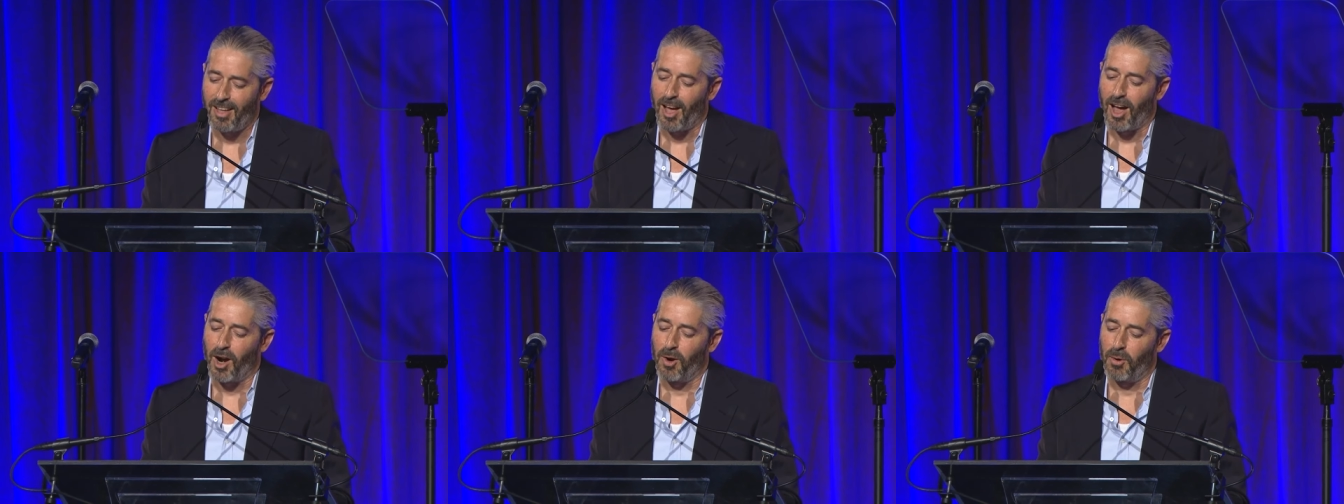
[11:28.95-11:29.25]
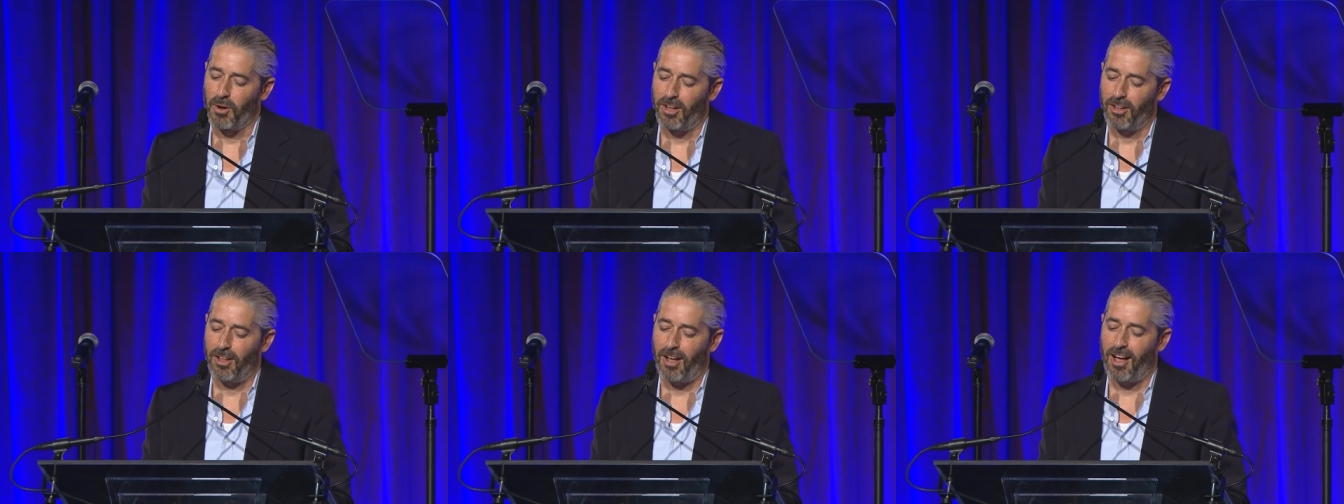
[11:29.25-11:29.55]
I
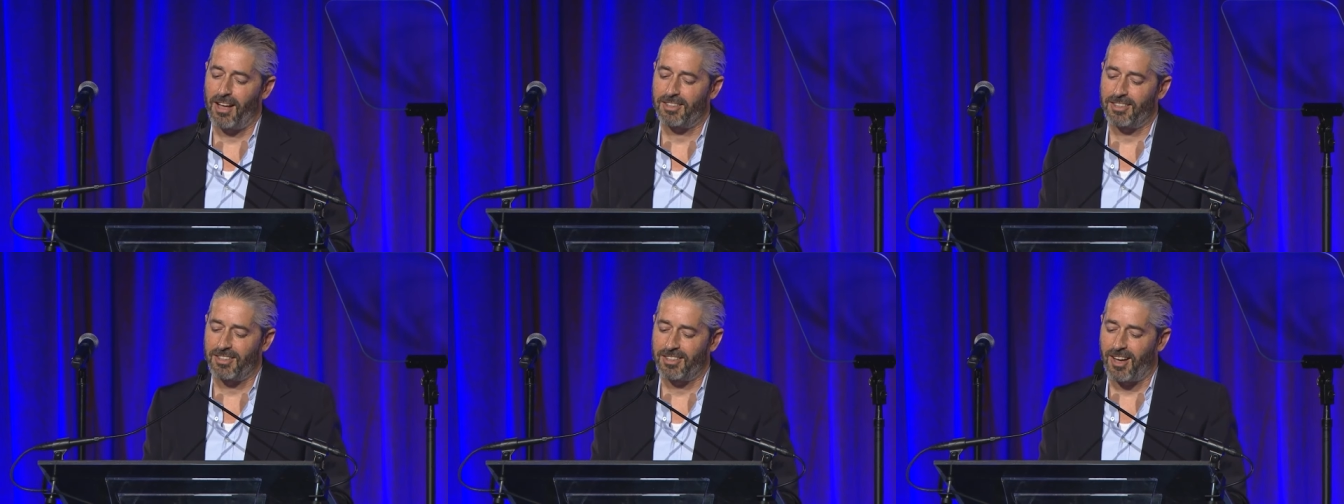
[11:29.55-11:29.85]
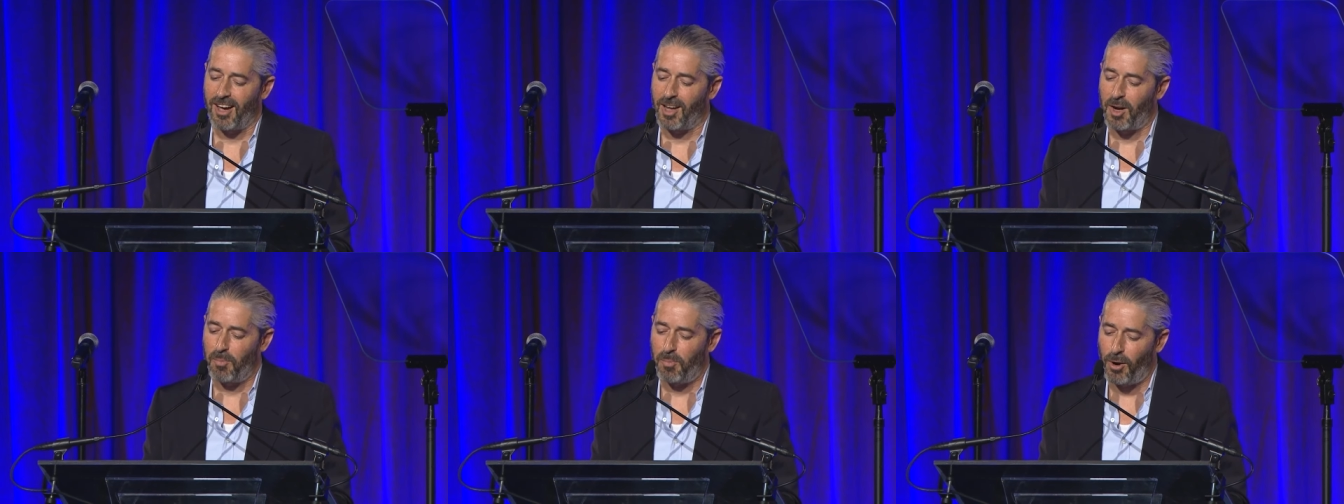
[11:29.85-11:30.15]
realize this
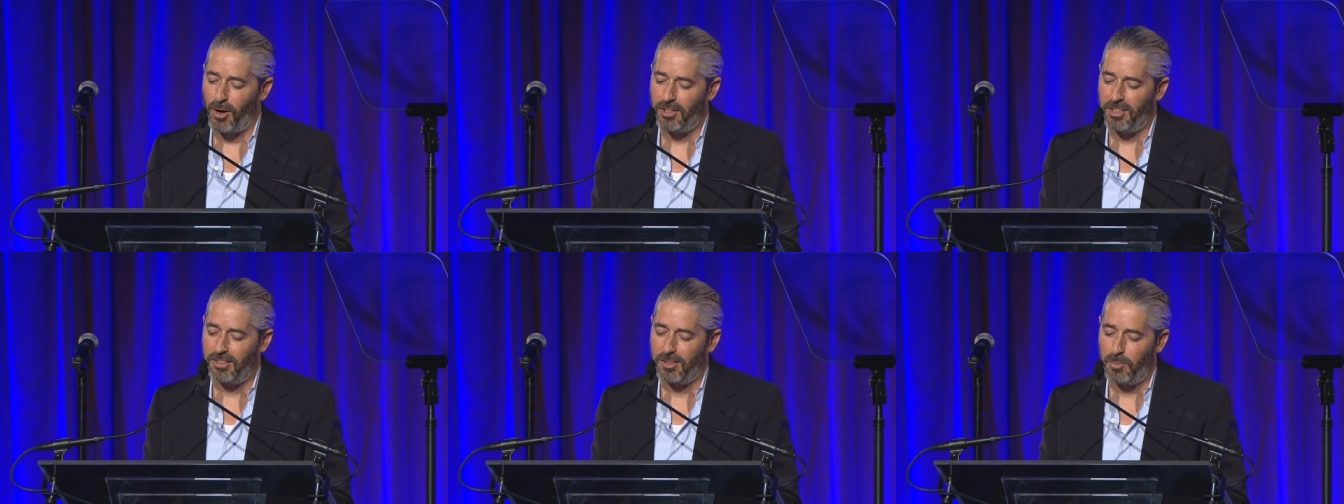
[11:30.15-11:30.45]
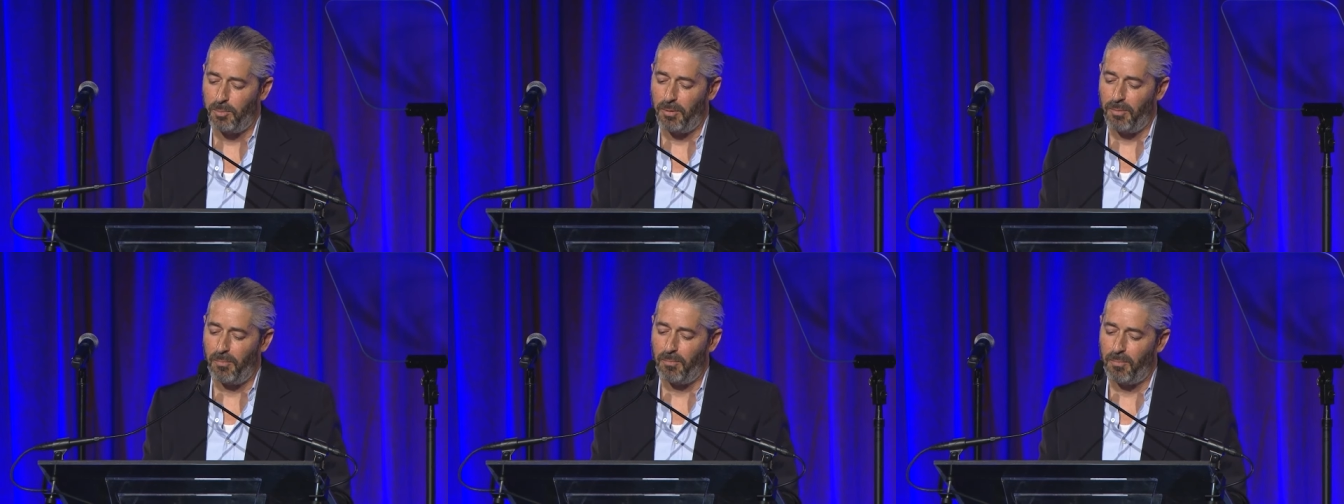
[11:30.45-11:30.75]
kind of
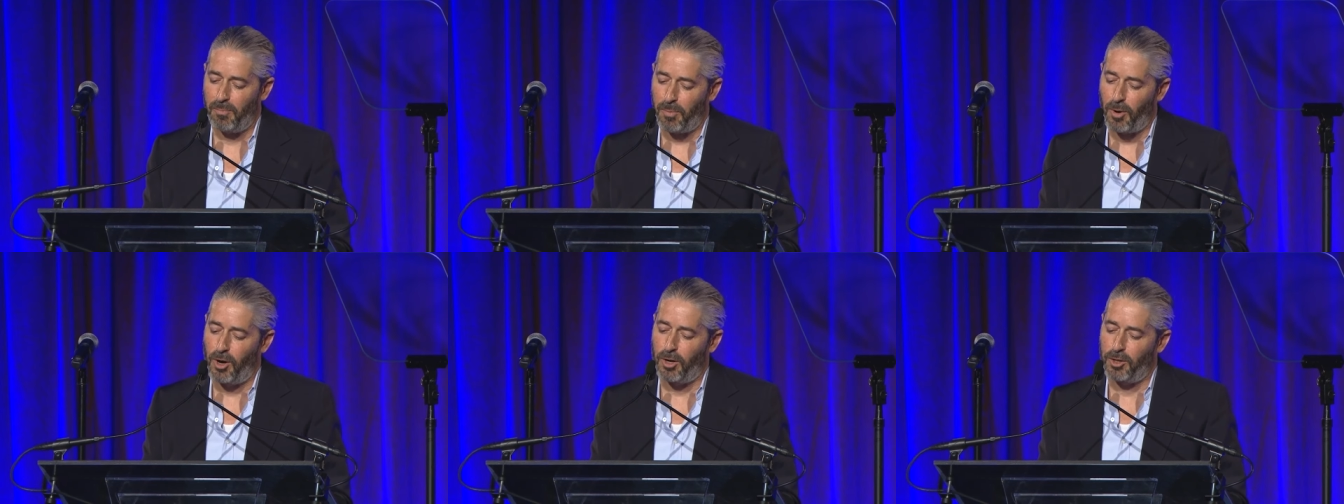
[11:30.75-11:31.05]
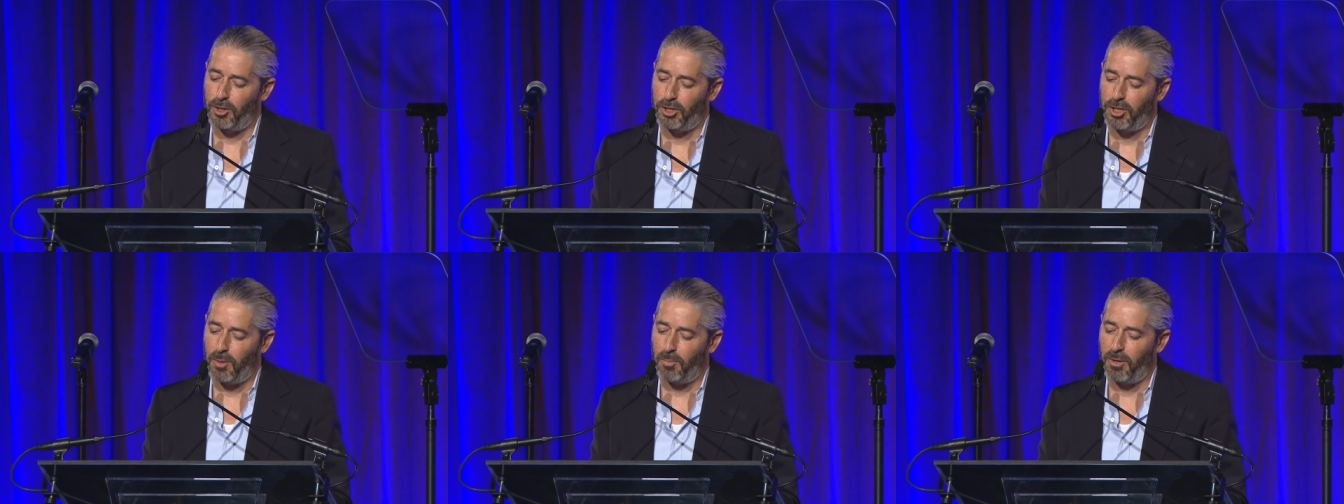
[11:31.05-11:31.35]

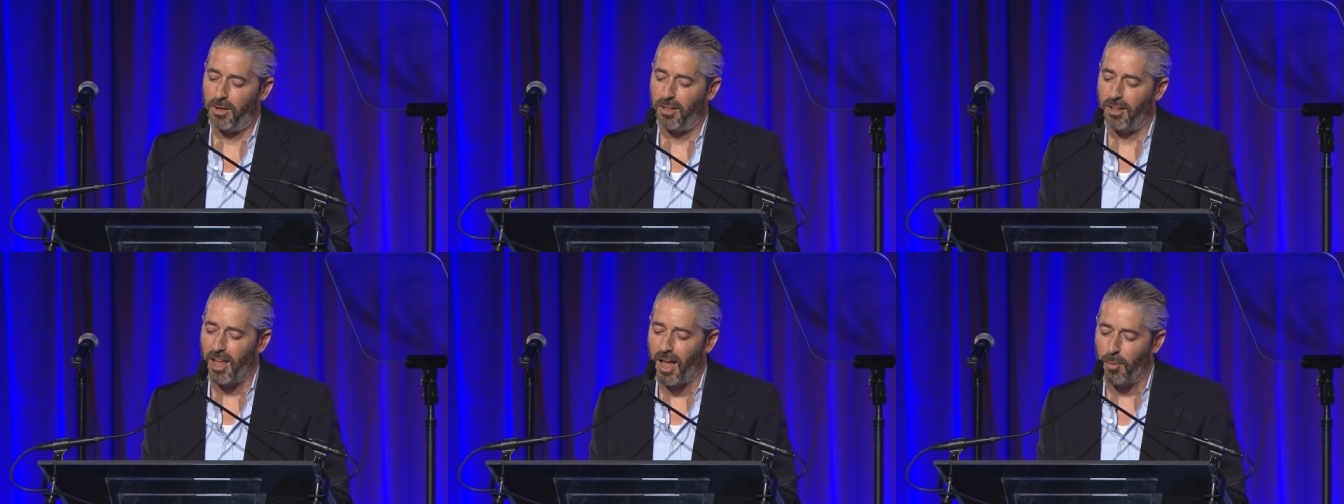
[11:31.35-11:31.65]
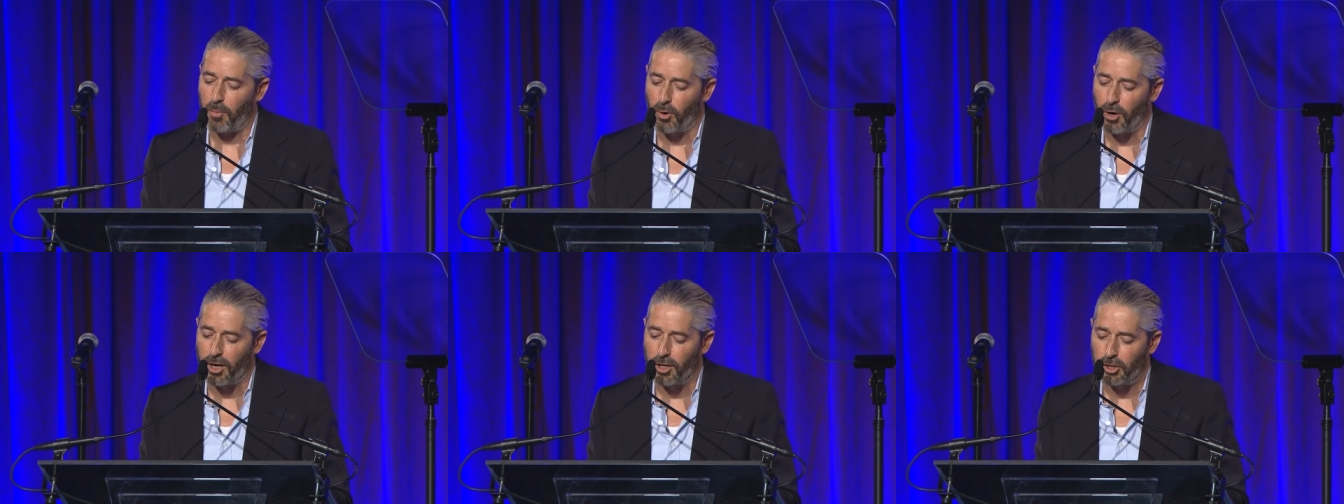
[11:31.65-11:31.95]
partnership and
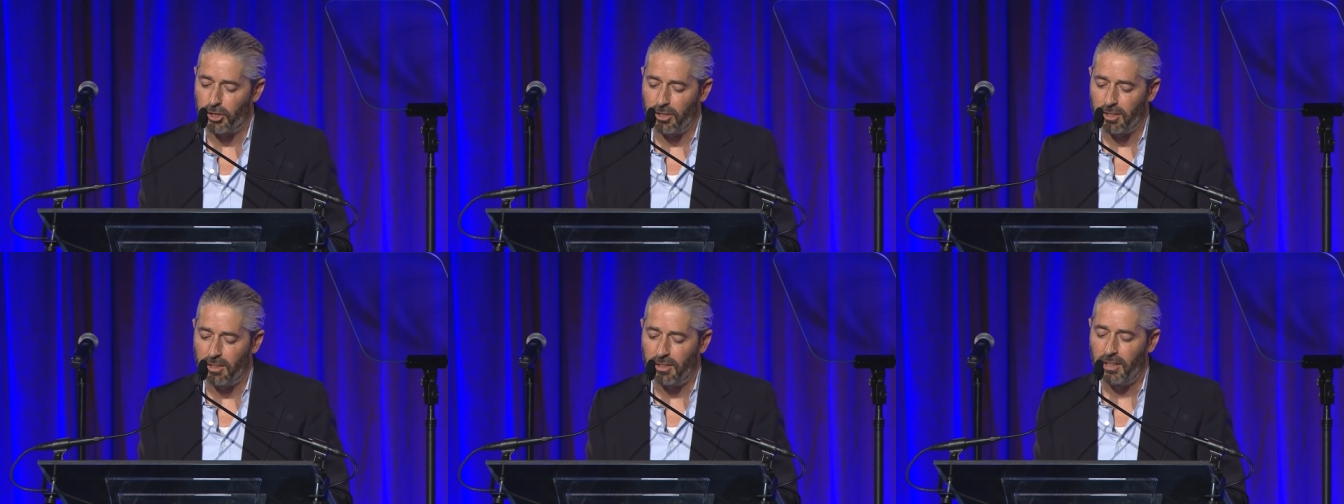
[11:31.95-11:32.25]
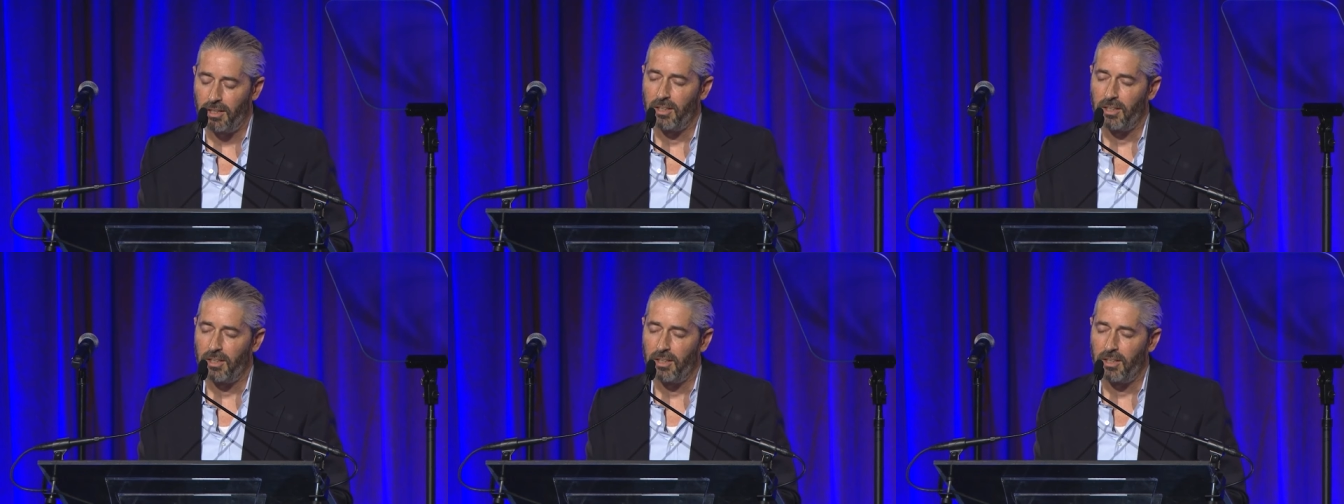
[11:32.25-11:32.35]
collaboration